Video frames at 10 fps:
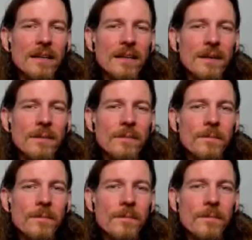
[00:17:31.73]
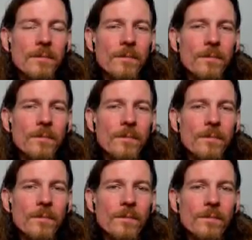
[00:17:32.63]

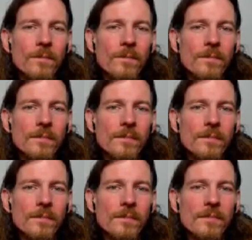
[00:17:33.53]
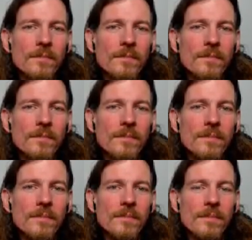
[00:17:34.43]

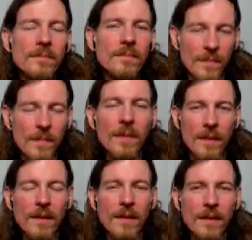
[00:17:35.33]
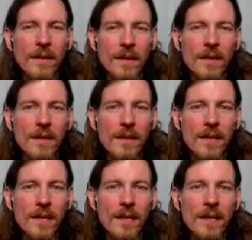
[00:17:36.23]

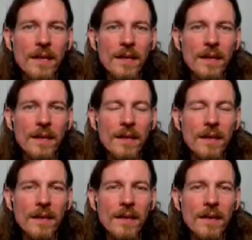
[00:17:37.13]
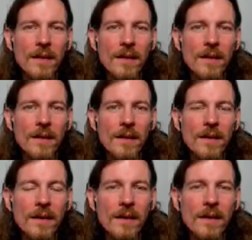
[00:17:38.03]

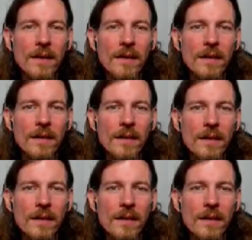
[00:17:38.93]
No words are spoken by the person on screen.